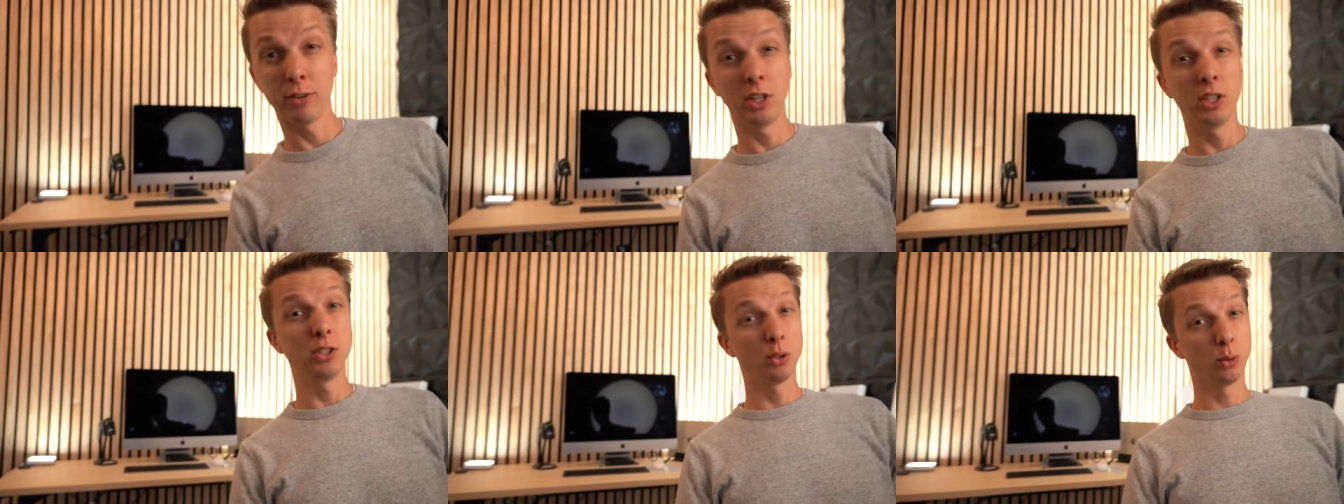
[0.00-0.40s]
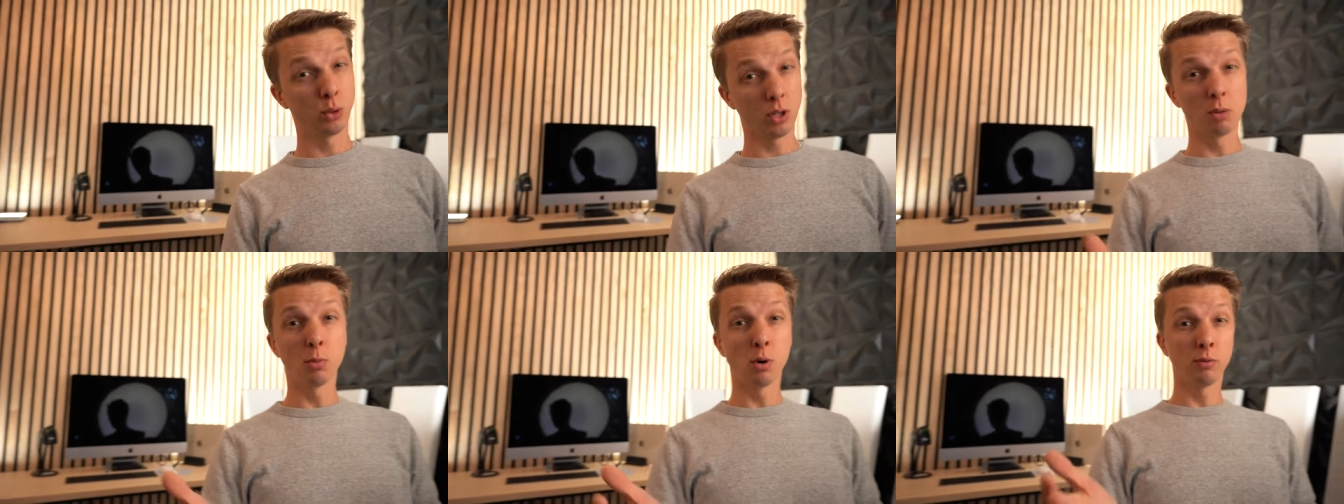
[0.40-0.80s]
friends
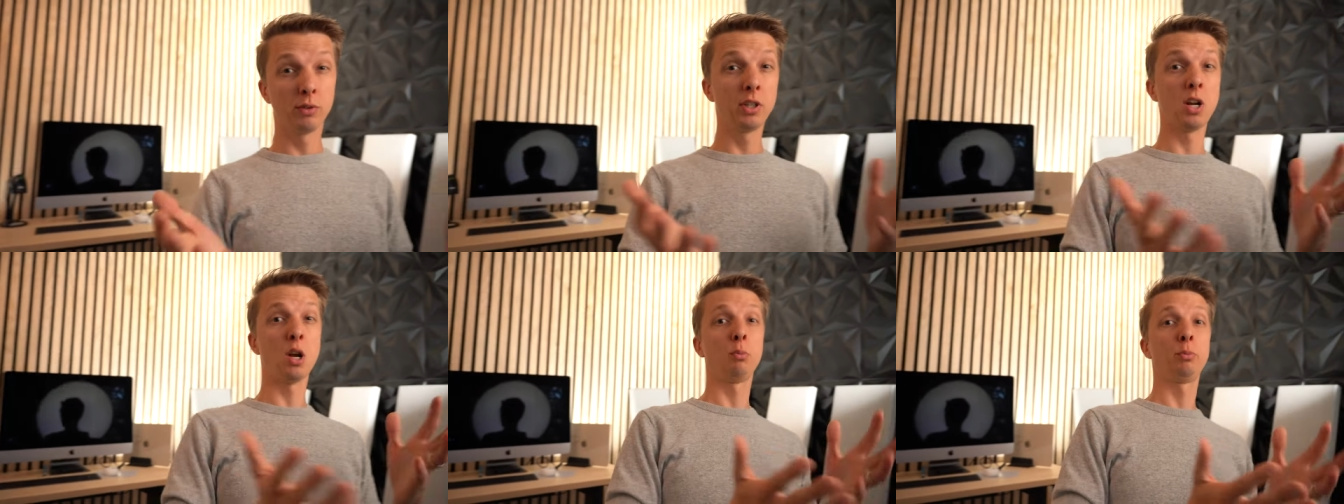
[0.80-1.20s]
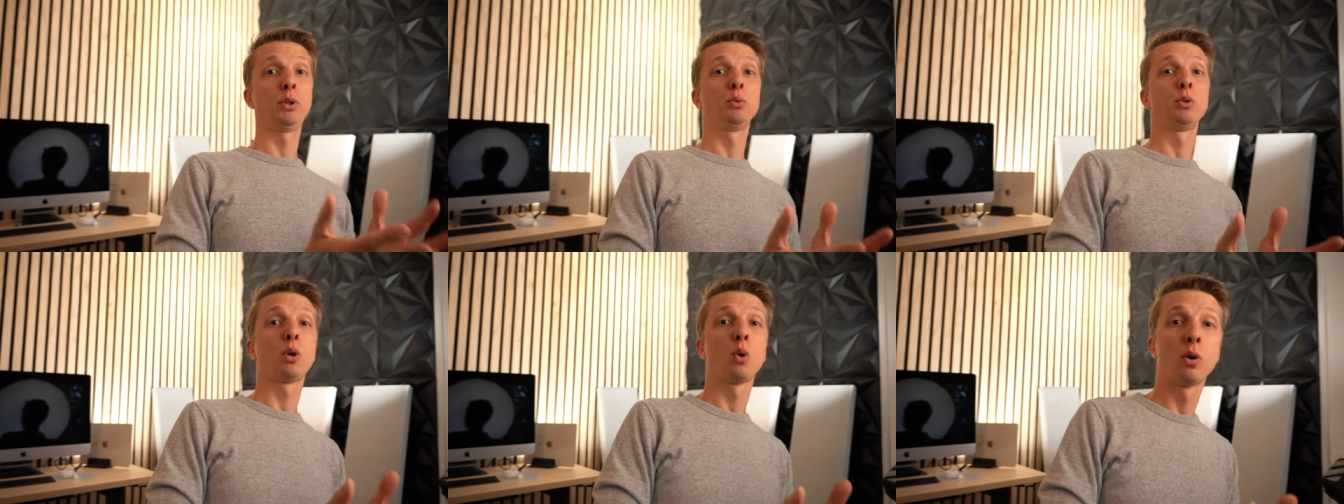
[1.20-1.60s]
who come over and
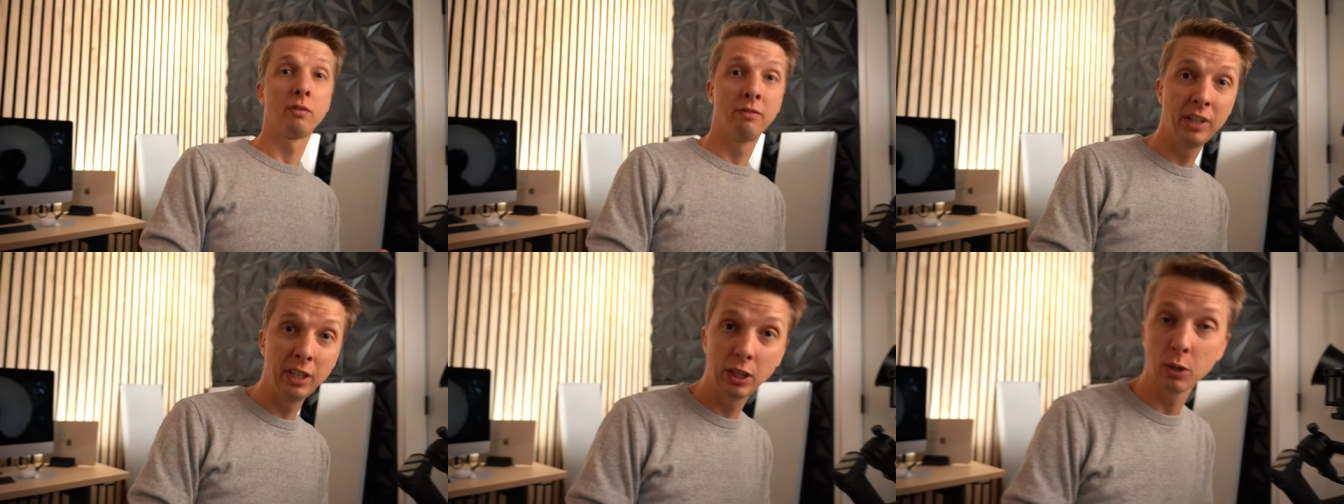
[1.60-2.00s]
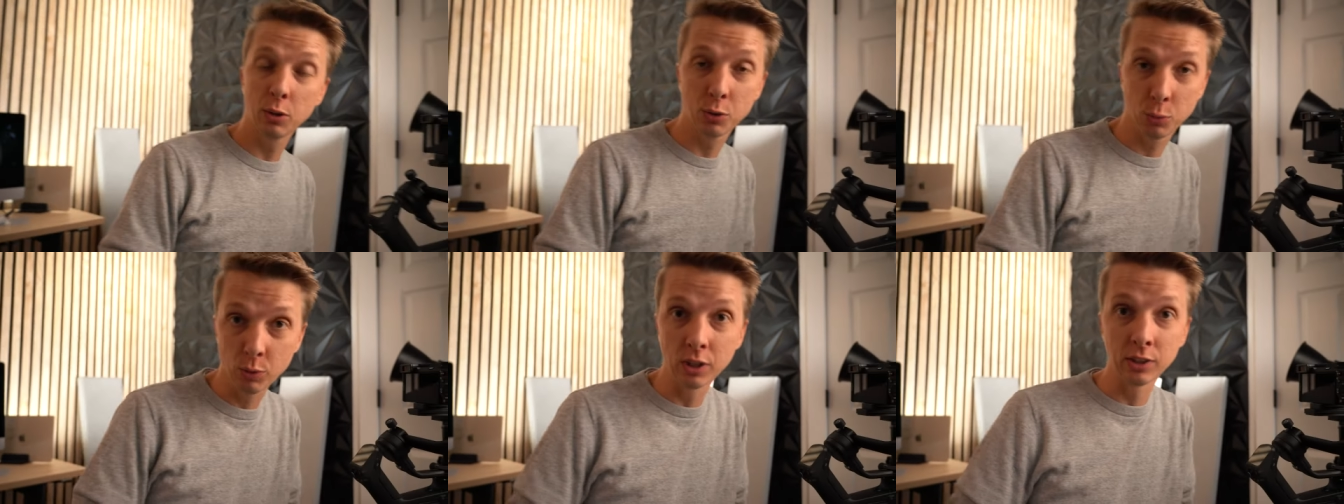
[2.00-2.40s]
help you record
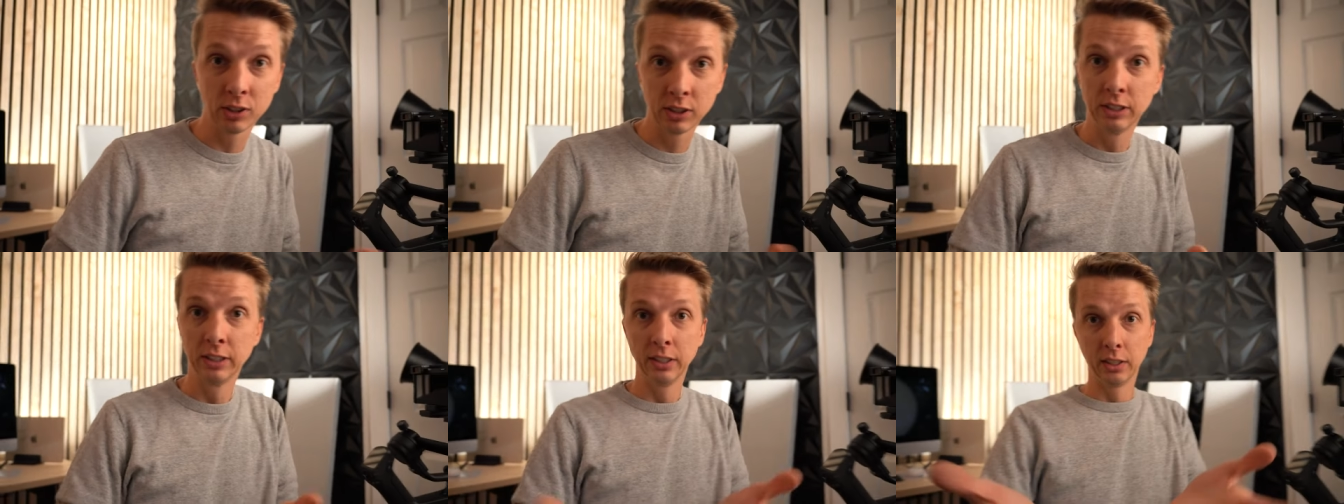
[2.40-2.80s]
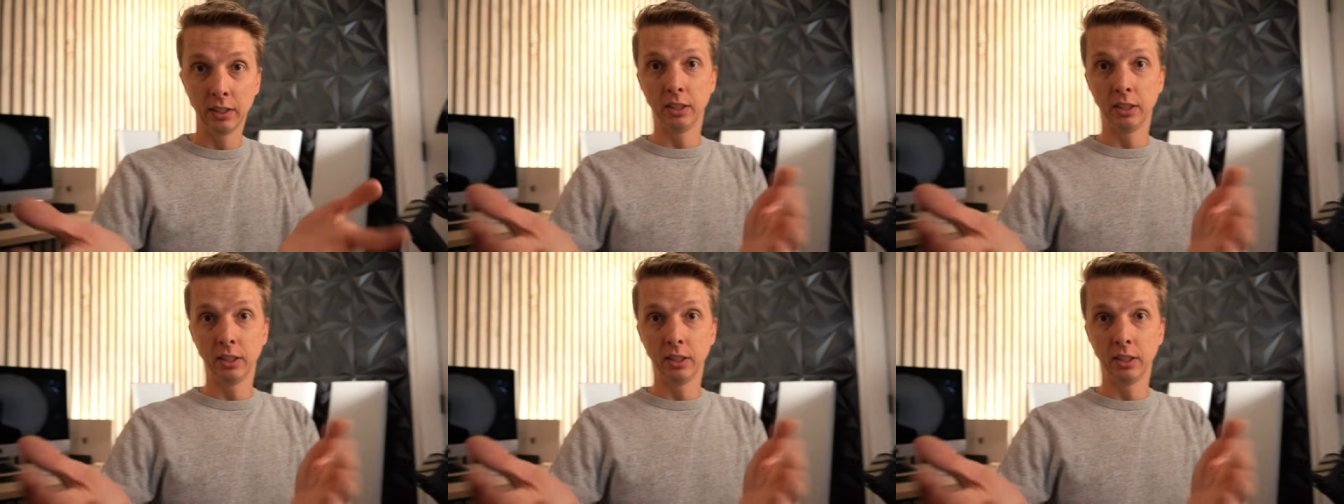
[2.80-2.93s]
videos, well,